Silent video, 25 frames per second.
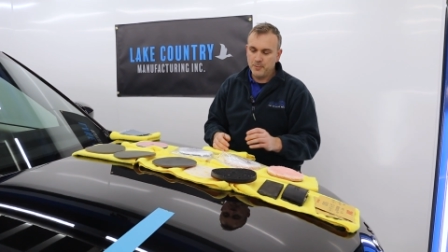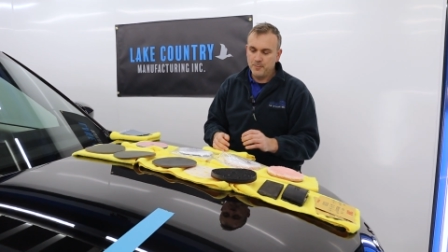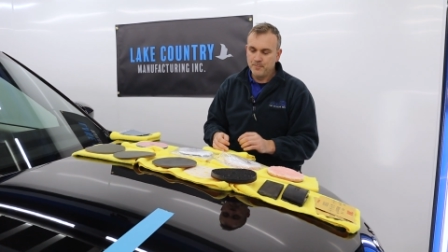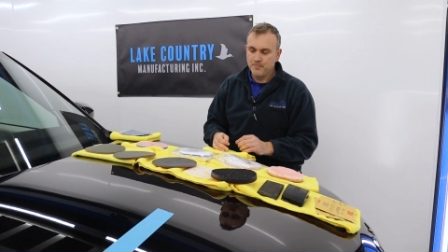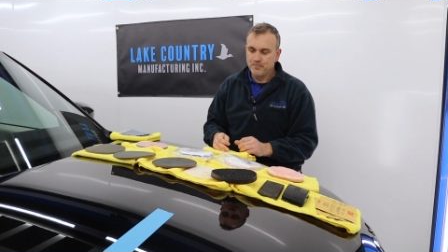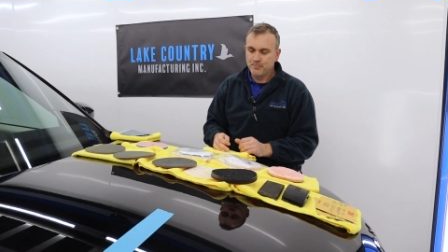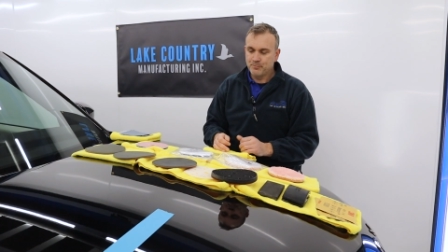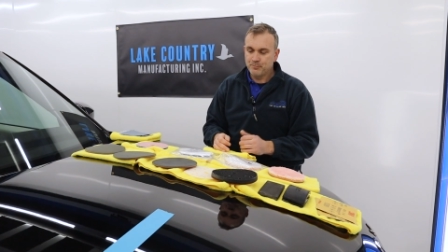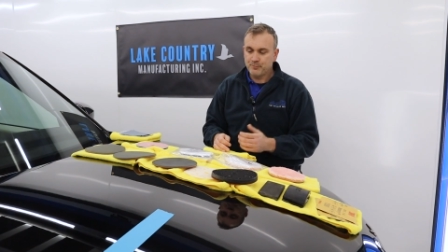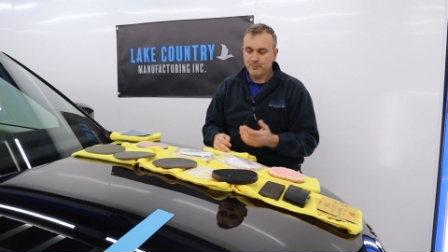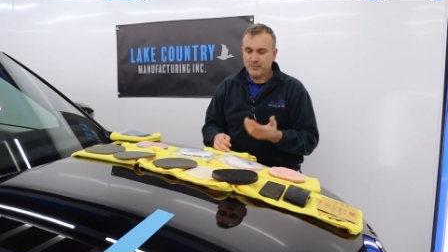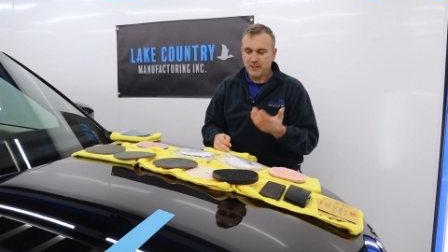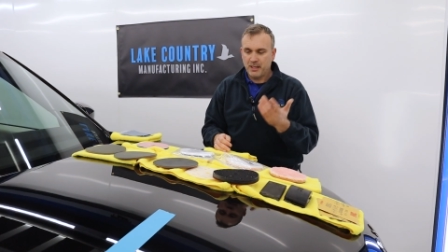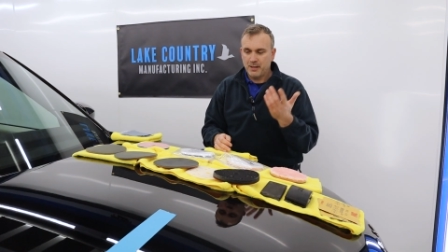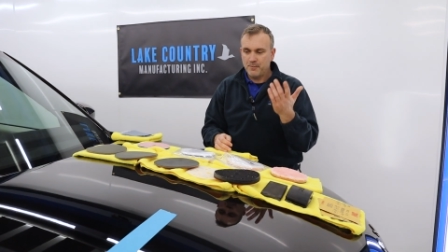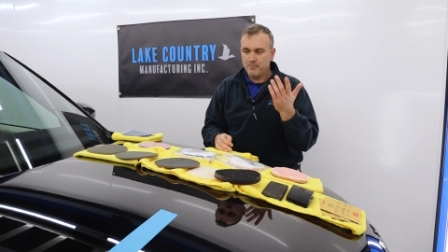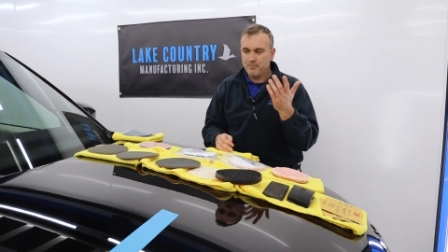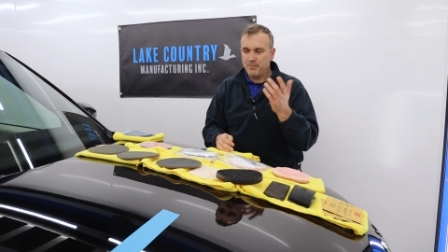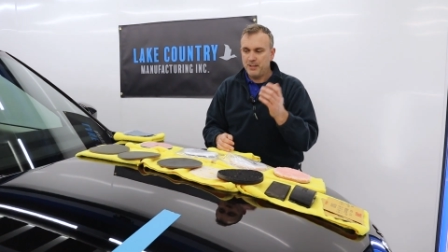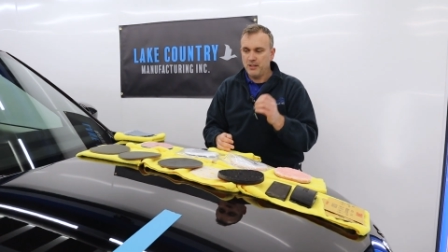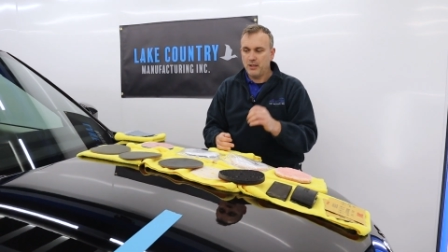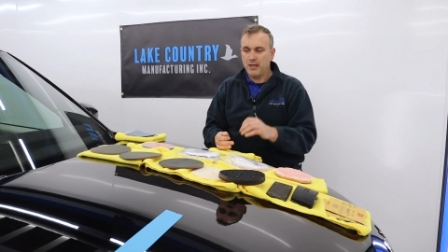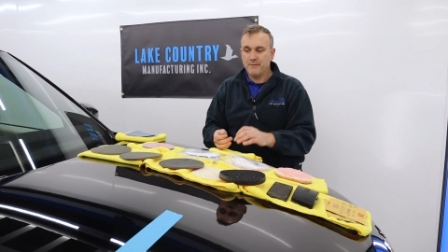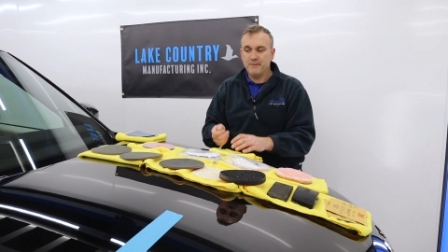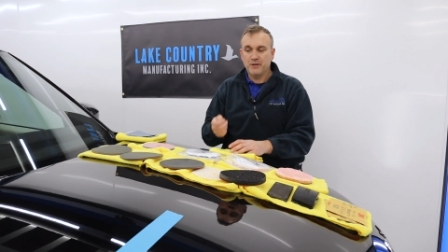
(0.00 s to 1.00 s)
a
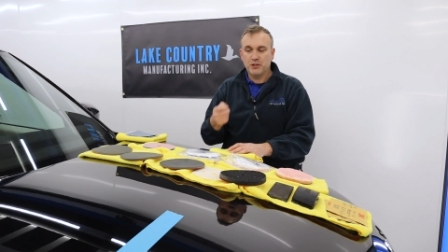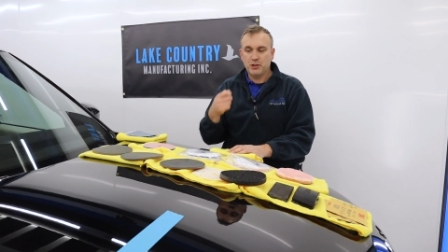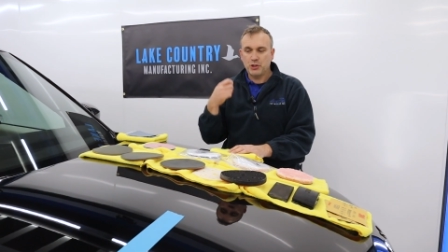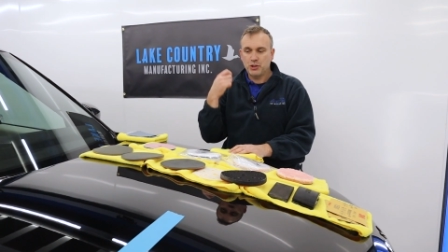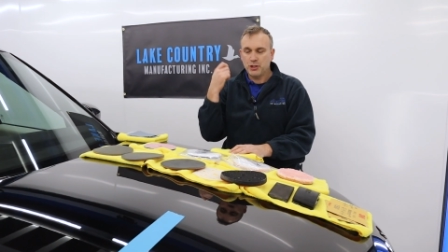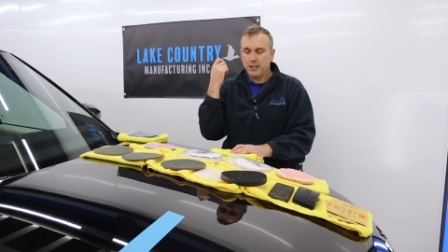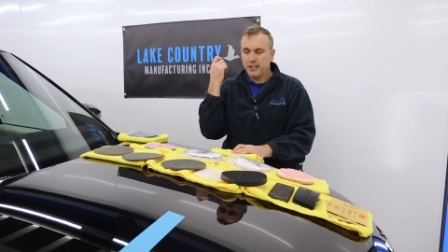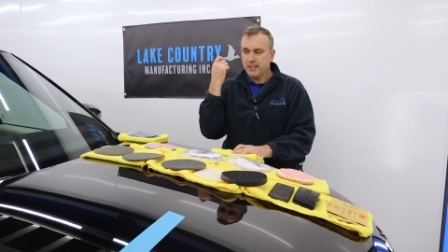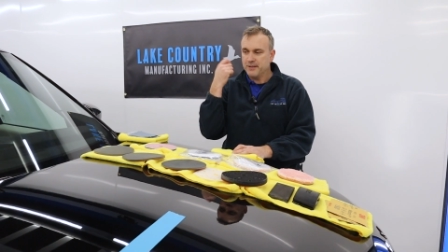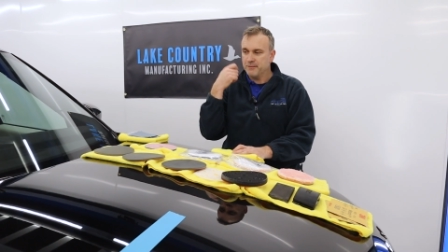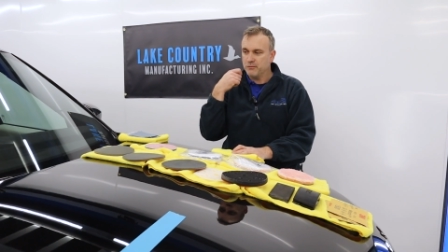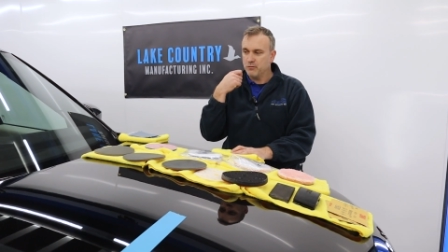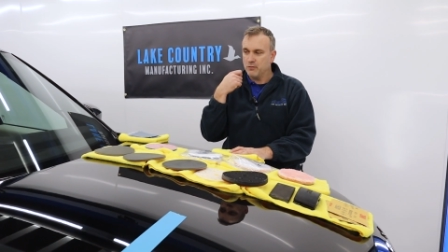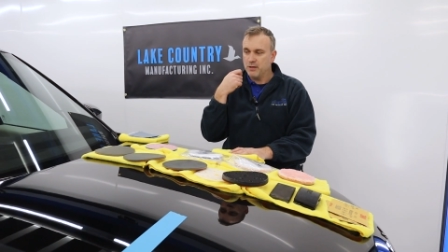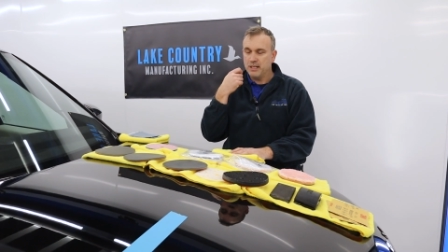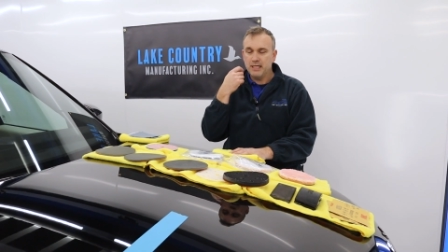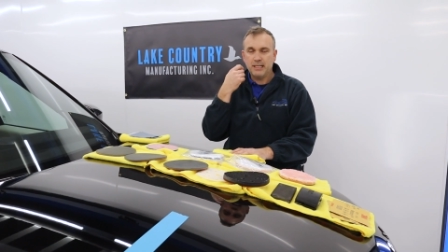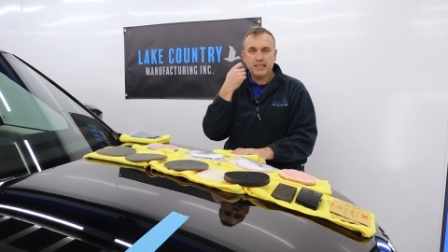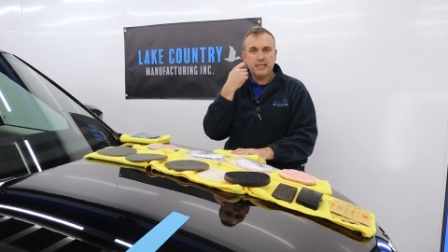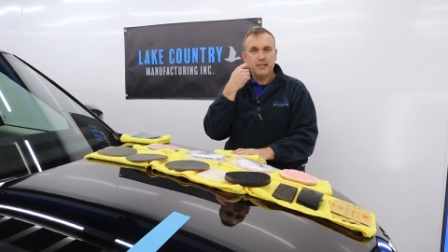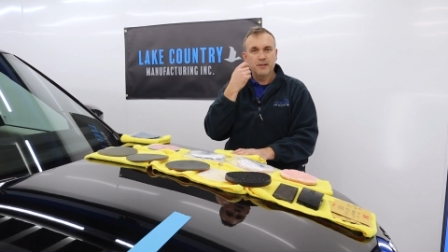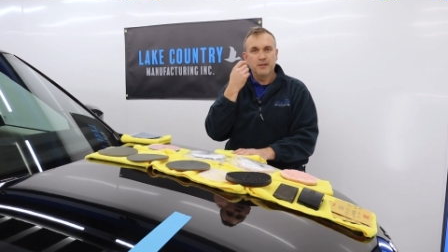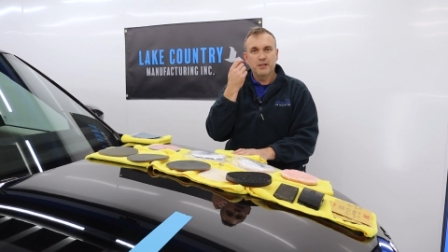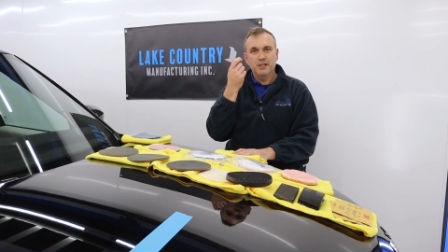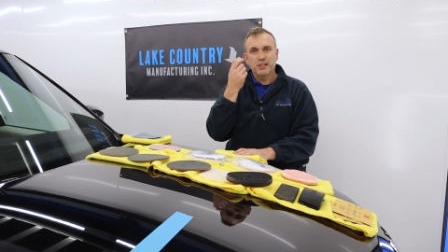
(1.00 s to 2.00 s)
bit like having a shave
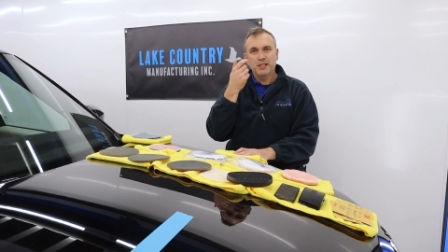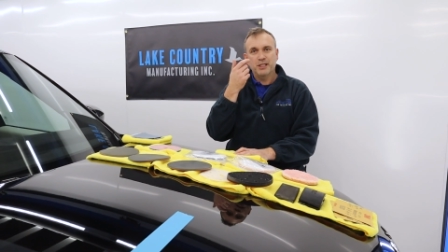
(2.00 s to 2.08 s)
really.